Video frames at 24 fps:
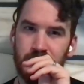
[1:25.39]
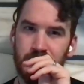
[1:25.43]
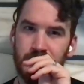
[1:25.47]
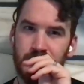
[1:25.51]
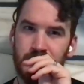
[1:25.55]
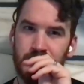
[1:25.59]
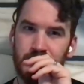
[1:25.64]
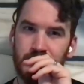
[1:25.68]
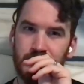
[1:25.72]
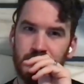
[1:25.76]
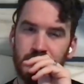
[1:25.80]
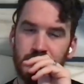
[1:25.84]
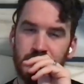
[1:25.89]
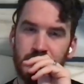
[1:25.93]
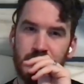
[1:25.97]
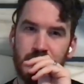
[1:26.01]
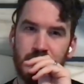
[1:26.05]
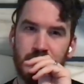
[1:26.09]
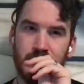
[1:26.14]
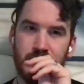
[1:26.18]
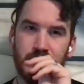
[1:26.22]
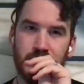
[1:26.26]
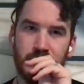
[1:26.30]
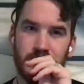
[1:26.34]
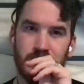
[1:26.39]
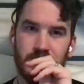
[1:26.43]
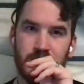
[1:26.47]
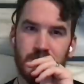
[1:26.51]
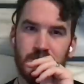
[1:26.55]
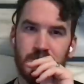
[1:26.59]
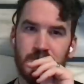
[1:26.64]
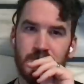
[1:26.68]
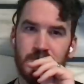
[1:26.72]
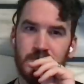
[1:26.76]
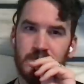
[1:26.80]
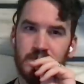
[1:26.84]

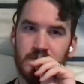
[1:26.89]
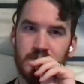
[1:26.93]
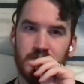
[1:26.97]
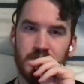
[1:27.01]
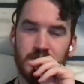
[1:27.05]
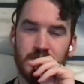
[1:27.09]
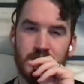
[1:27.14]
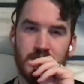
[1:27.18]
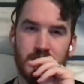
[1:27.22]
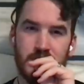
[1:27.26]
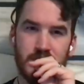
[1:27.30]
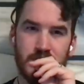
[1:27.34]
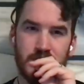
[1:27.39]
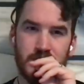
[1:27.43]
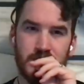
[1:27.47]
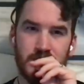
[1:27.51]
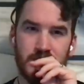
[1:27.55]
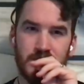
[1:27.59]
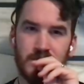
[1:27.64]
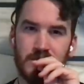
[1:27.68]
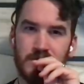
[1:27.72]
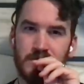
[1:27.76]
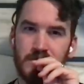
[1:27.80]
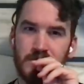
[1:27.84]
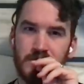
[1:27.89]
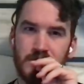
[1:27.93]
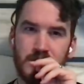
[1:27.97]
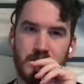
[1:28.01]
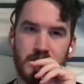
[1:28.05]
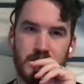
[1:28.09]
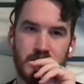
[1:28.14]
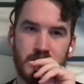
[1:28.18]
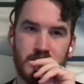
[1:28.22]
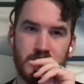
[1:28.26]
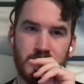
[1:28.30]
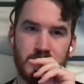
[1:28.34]

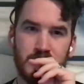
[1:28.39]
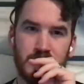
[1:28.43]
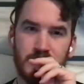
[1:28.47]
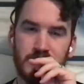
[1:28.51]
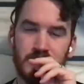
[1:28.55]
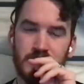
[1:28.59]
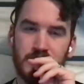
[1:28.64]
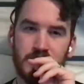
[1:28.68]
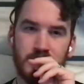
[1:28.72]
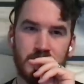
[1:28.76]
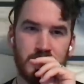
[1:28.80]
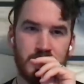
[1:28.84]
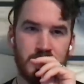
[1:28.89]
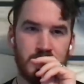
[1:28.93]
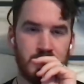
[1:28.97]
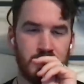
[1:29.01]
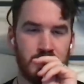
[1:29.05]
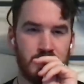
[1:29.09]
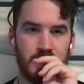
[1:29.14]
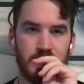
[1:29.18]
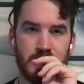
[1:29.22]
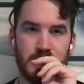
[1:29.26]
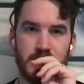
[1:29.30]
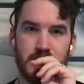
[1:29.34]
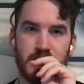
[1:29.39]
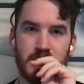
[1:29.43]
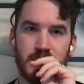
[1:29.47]
This person isn't speaking.